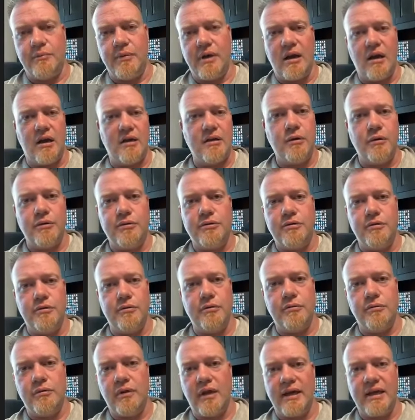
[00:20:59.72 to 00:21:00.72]
and I go
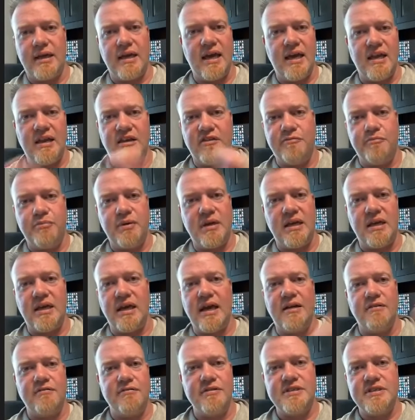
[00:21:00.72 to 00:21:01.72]
through like
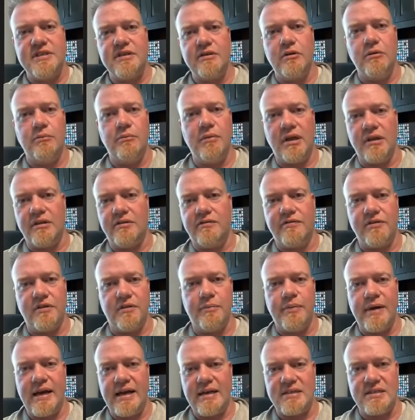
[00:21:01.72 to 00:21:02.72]
NFP every single month for
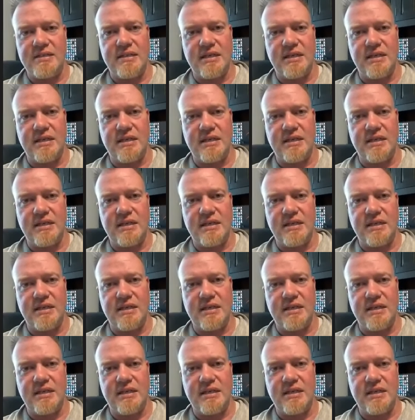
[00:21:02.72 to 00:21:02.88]
the past